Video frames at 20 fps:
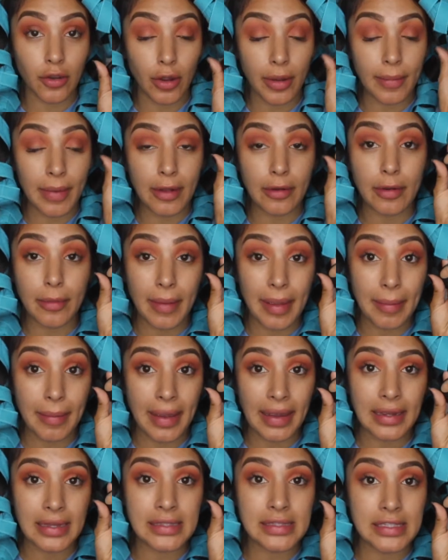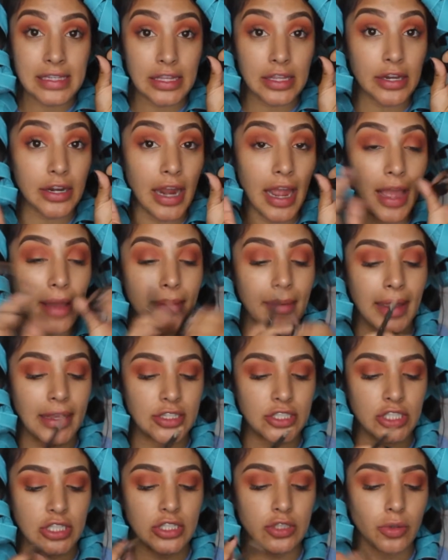Going back with my MAC concealer and my
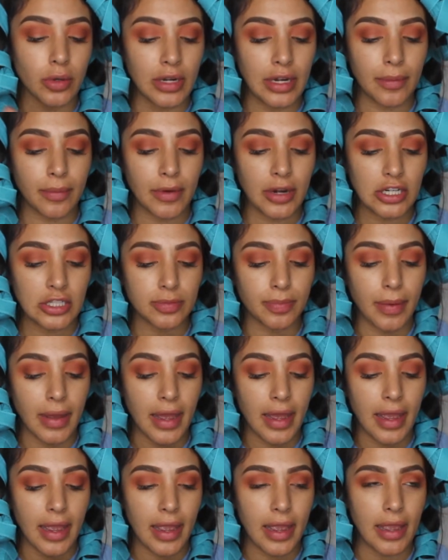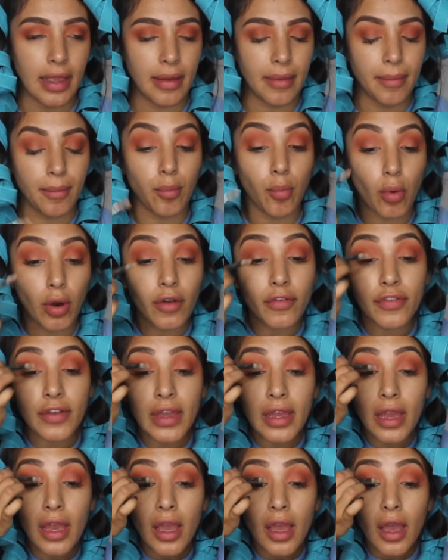G20 brush by
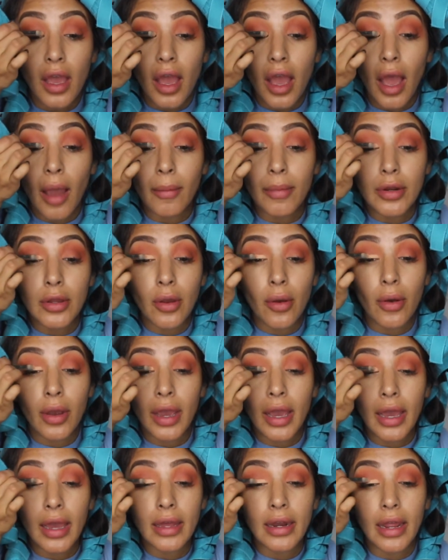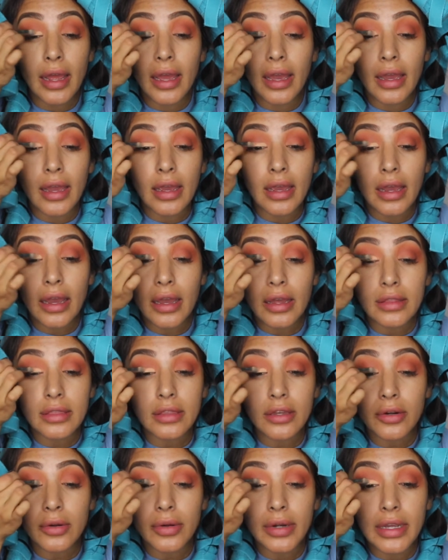Morphe, I'm going to go ahead and cut
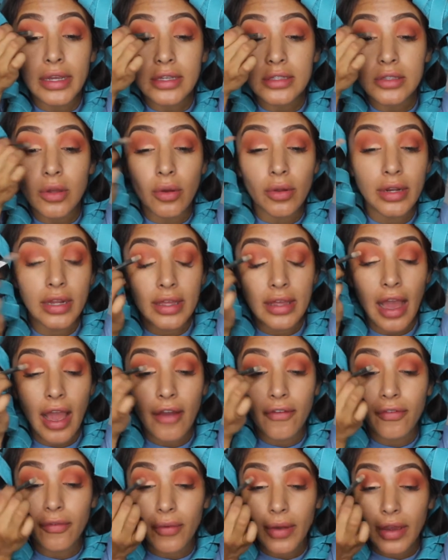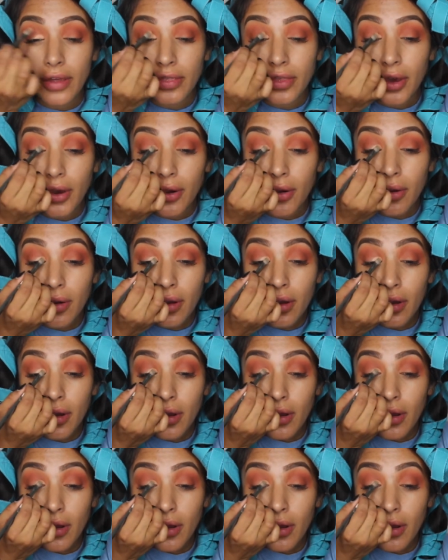the crease, only halfway though.